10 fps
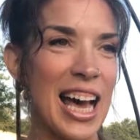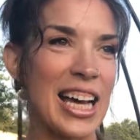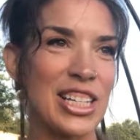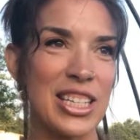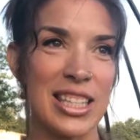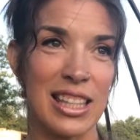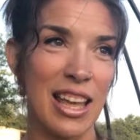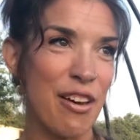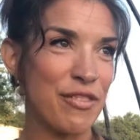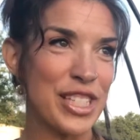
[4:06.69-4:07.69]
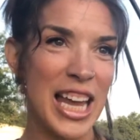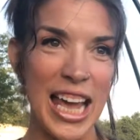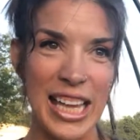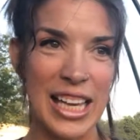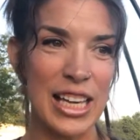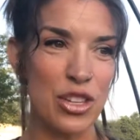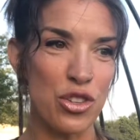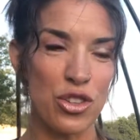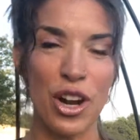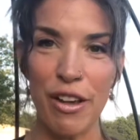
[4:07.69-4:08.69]
I just love taking it
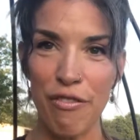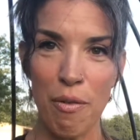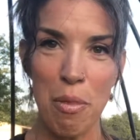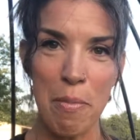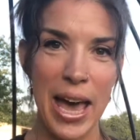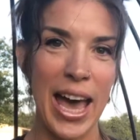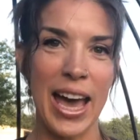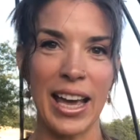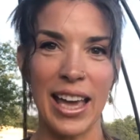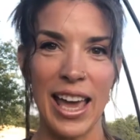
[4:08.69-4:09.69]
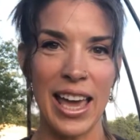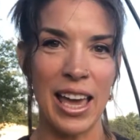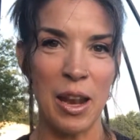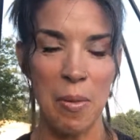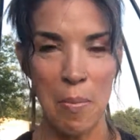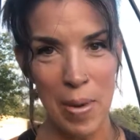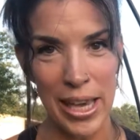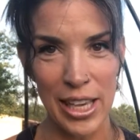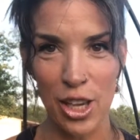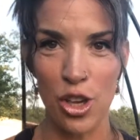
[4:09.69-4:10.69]
straight from the bag and
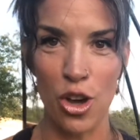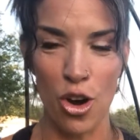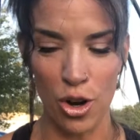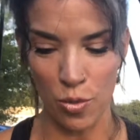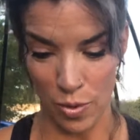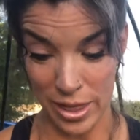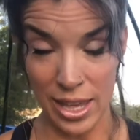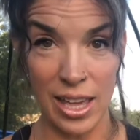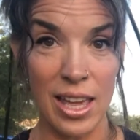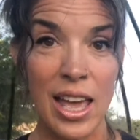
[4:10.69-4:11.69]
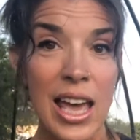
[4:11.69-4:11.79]
making yarn with it.